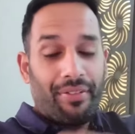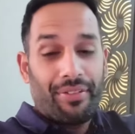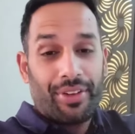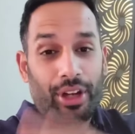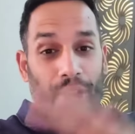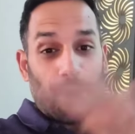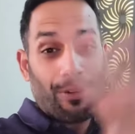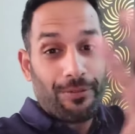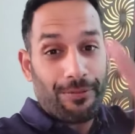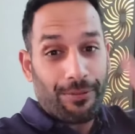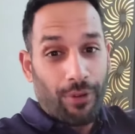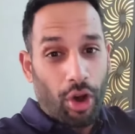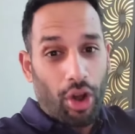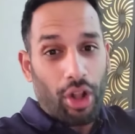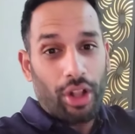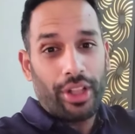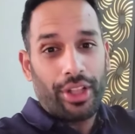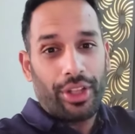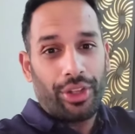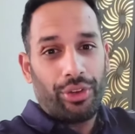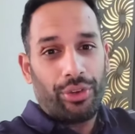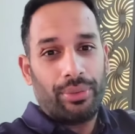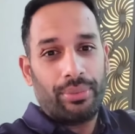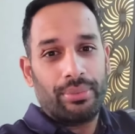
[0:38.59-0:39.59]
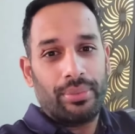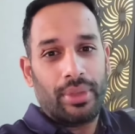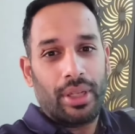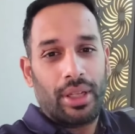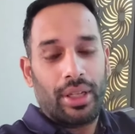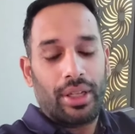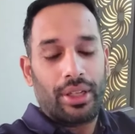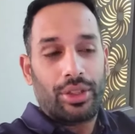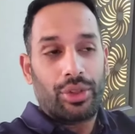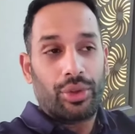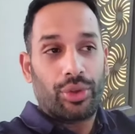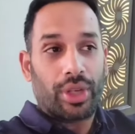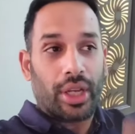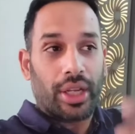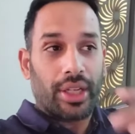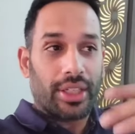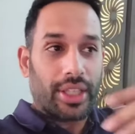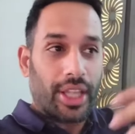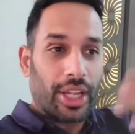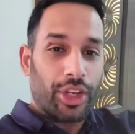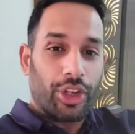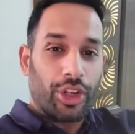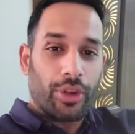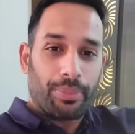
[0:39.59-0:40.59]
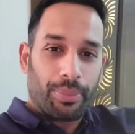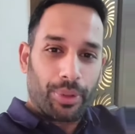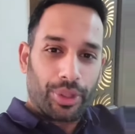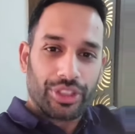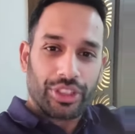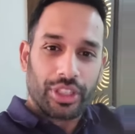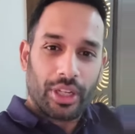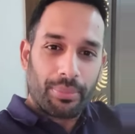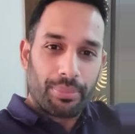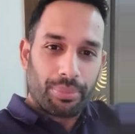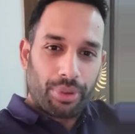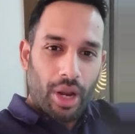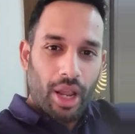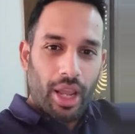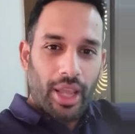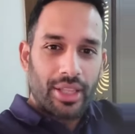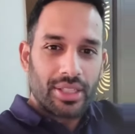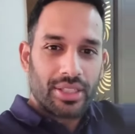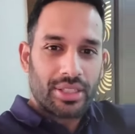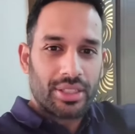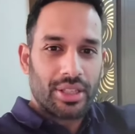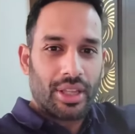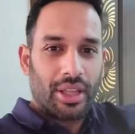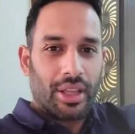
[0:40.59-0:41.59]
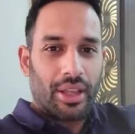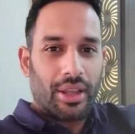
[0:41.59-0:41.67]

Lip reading: enough volume to continue pushing price.